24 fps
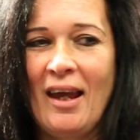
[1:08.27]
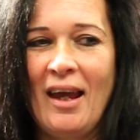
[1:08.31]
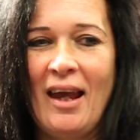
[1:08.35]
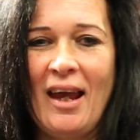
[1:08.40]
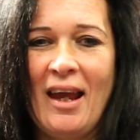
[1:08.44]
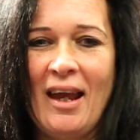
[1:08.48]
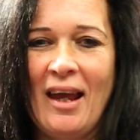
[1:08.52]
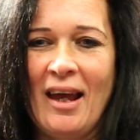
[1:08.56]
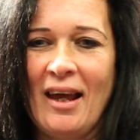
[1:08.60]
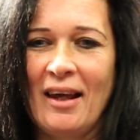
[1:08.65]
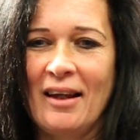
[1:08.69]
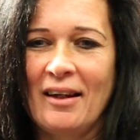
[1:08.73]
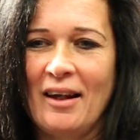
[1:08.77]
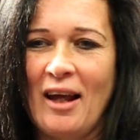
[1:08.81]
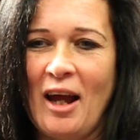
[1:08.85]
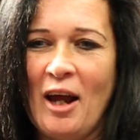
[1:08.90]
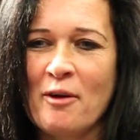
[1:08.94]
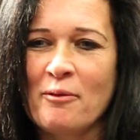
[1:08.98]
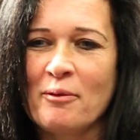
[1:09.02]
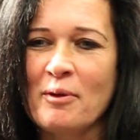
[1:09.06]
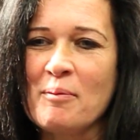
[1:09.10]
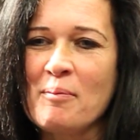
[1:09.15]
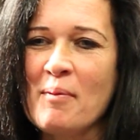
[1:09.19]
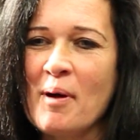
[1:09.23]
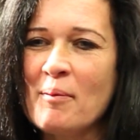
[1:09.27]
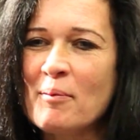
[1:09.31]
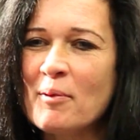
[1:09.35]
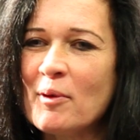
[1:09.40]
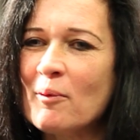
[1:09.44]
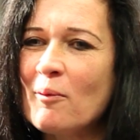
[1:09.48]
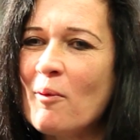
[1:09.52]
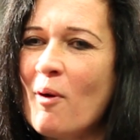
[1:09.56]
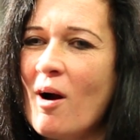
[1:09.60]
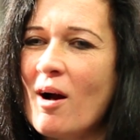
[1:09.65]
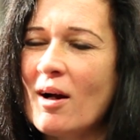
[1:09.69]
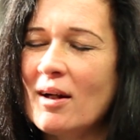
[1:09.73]
And I remember
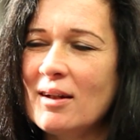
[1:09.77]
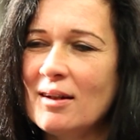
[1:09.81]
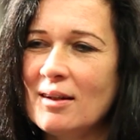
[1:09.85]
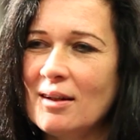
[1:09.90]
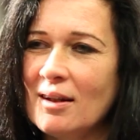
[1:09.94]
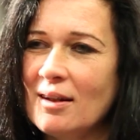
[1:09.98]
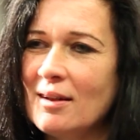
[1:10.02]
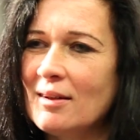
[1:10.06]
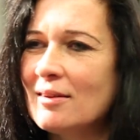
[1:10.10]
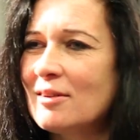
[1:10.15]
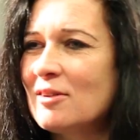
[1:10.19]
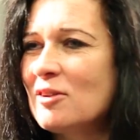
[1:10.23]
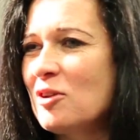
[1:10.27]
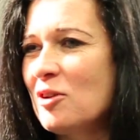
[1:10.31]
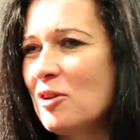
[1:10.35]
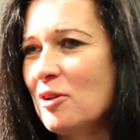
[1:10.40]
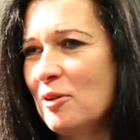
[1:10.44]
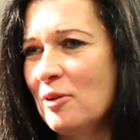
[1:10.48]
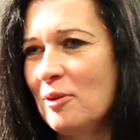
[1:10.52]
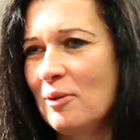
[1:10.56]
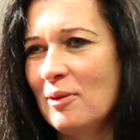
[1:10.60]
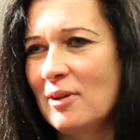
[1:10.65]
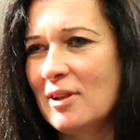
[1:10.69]
walking into